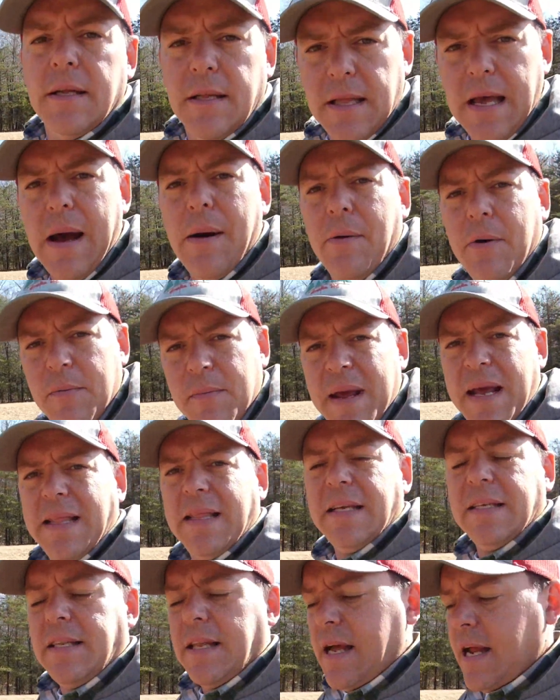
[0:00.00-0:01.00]
that would make
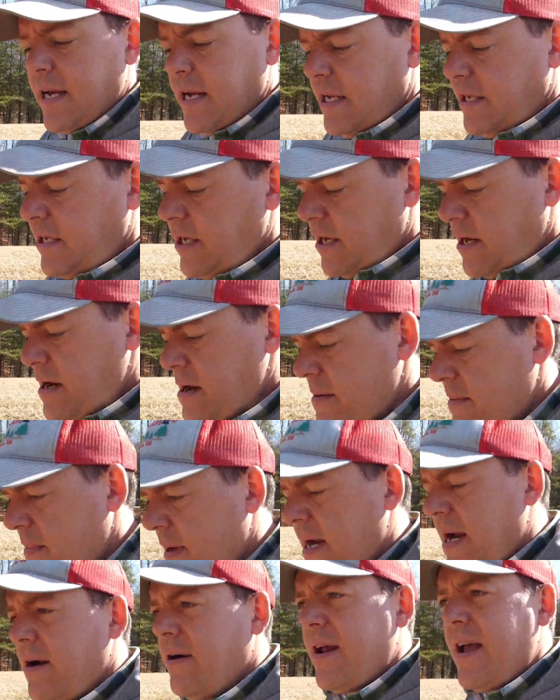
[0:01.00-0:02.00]
this a lot easier,
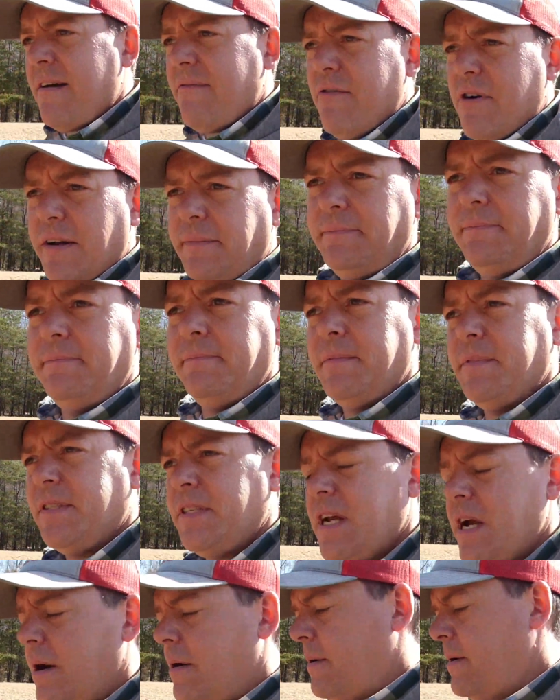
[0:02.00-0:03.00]
but I don't have one.
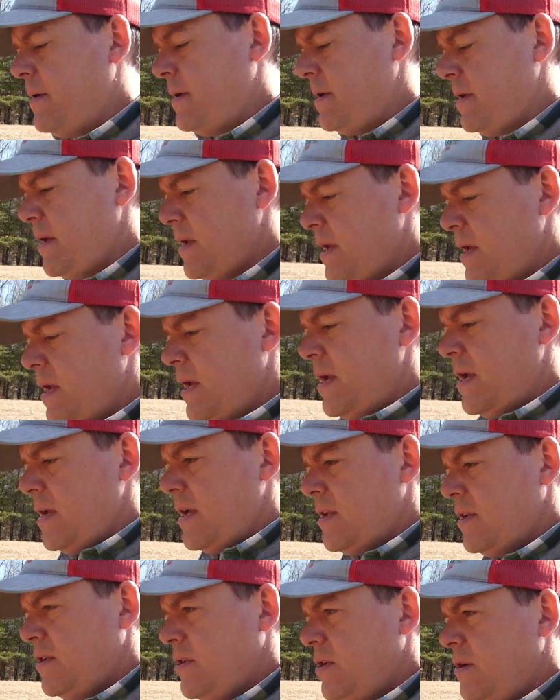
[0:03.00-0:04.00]
So
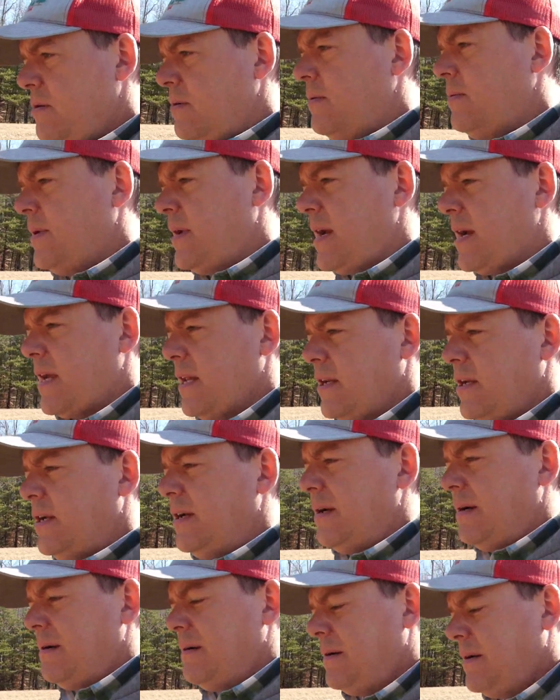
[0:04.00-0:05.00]
doing what I can
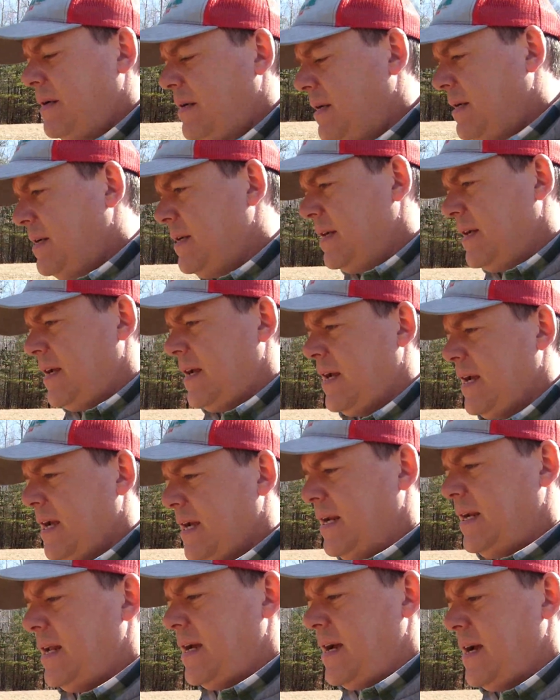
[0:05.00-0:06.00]
do,
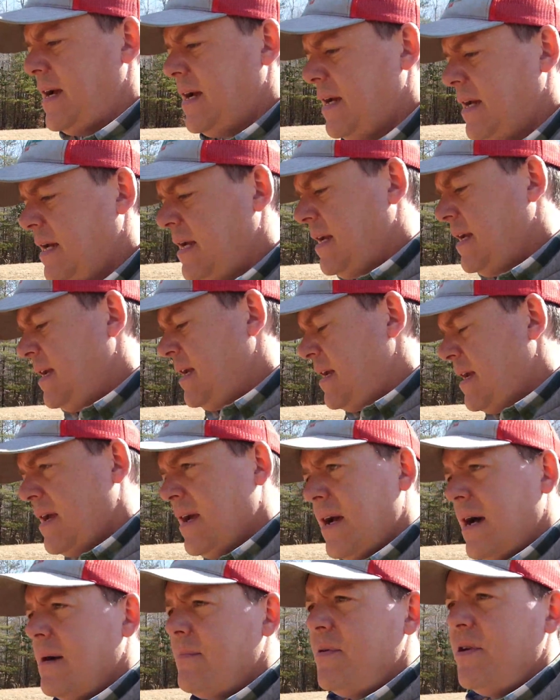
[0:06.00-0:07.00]
and
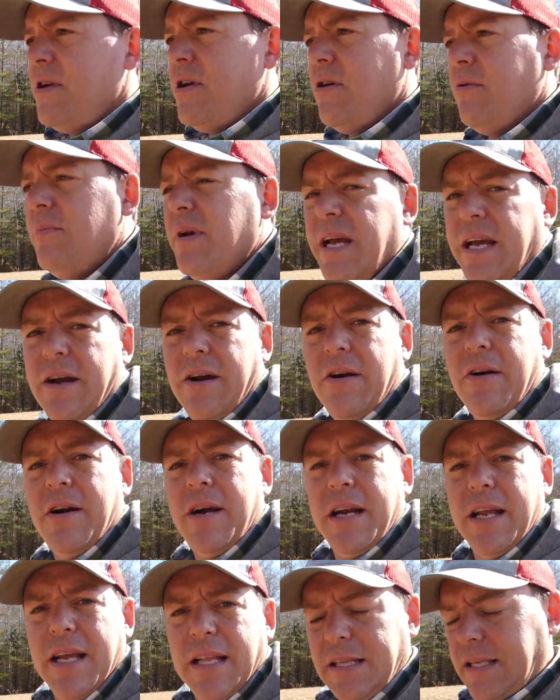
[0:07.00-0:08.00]
I'm in no big
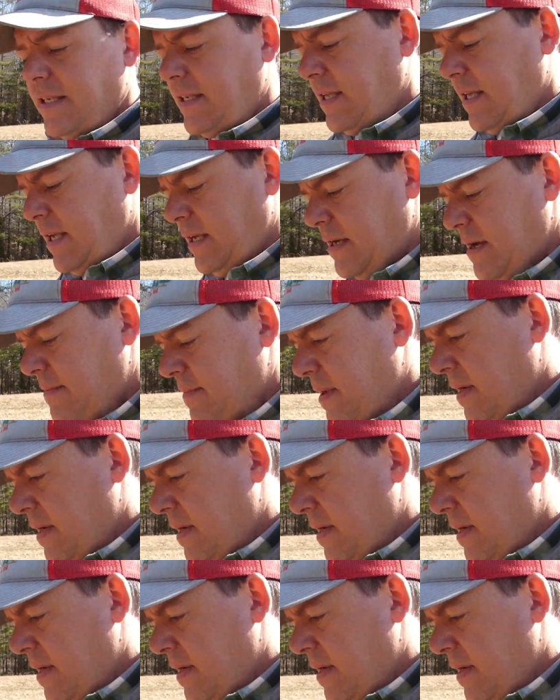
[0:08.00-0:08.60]
hurry to get this cleaned up